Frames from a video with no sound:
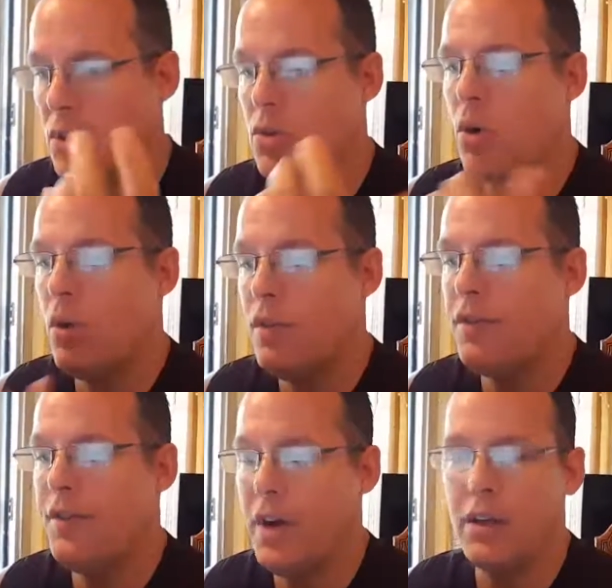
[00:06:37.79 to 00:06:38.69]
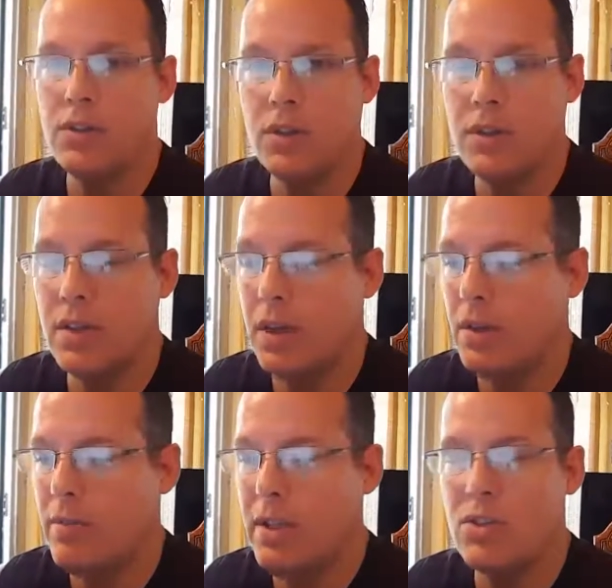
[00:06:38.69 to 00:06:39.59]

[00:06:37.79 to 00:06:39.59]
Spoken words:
trove of files, you could say. I mean,